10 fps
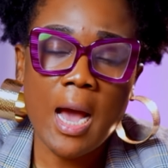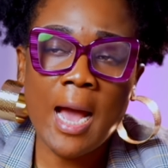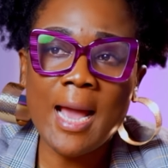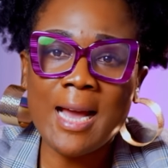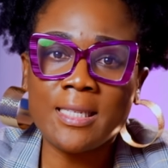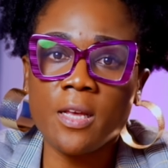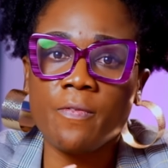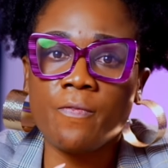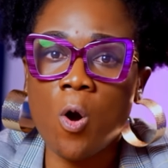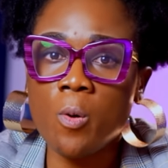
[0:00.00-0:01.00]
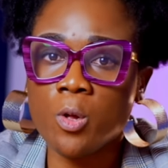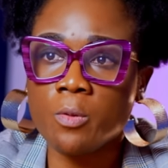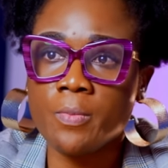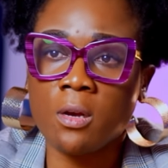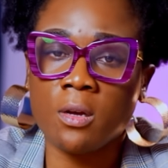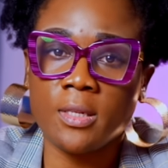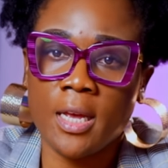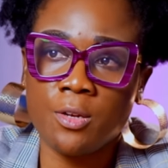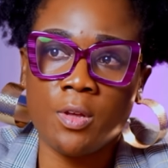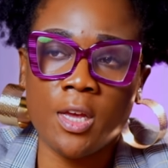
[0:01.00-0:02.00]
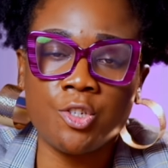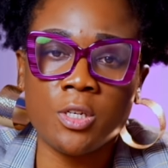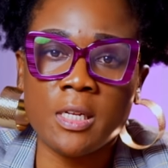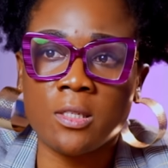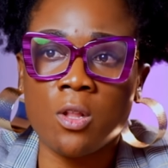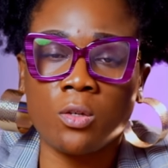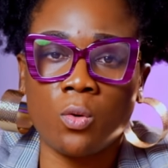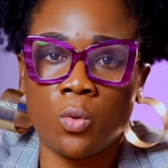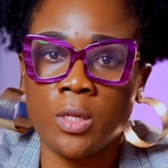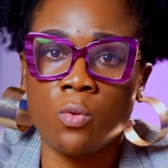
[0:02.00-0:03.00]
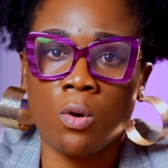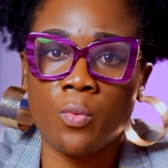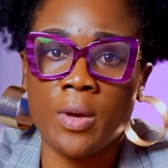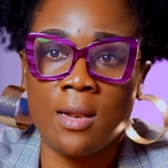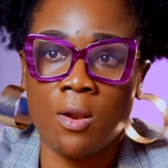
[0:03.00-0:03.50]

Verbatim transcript: I, I say formal because education is not only what we